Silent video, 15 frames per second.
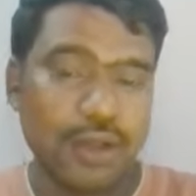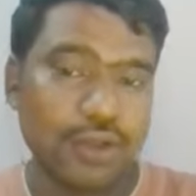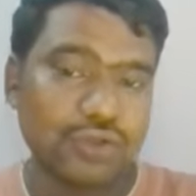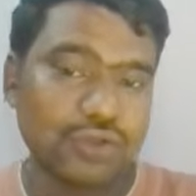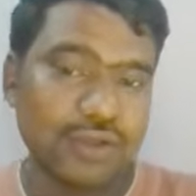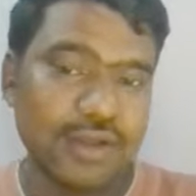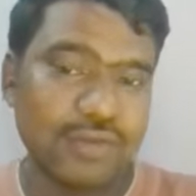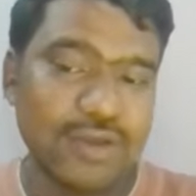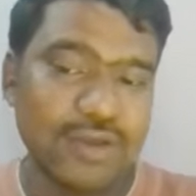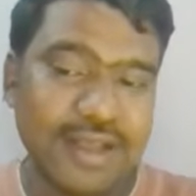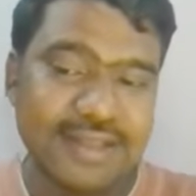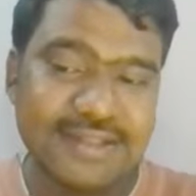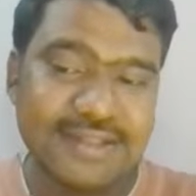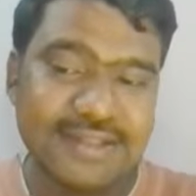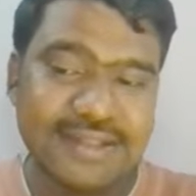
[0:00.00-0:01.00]
so that we
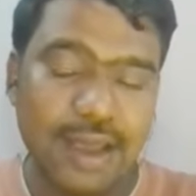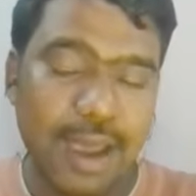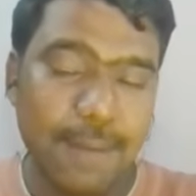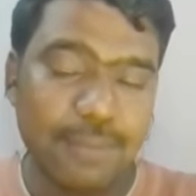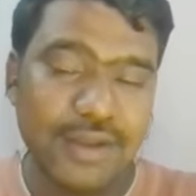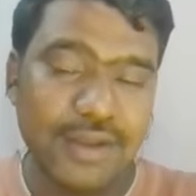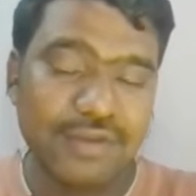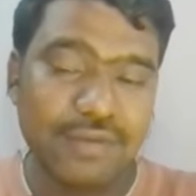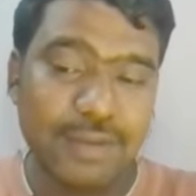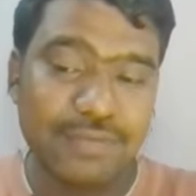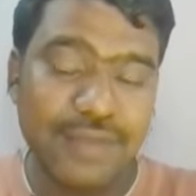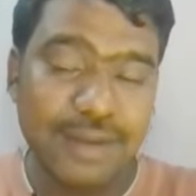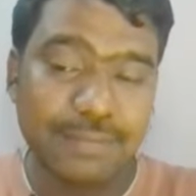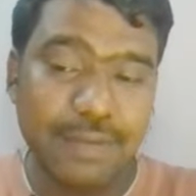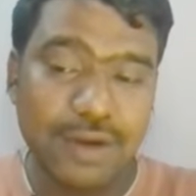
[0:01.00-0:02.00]
can see the employees from
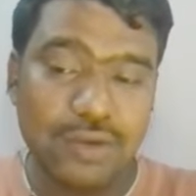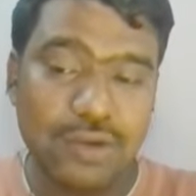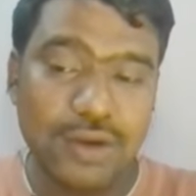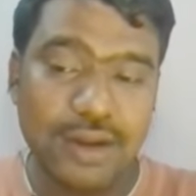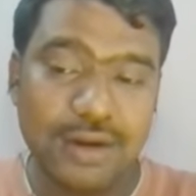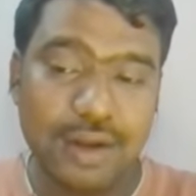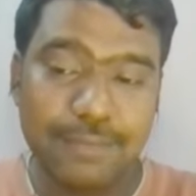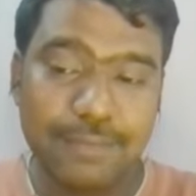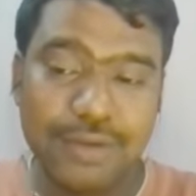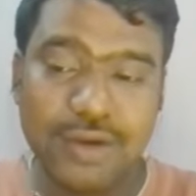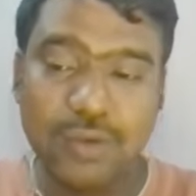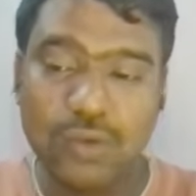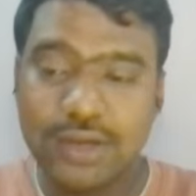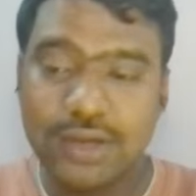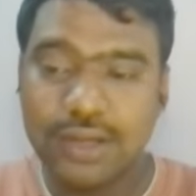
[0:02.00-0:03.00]
that particular company
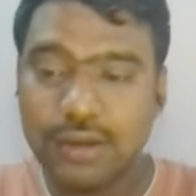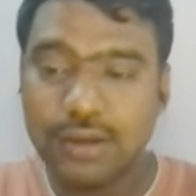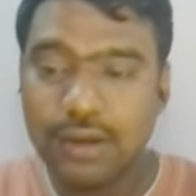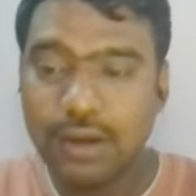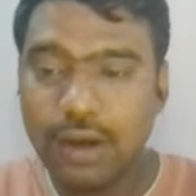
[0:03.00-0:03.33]
only.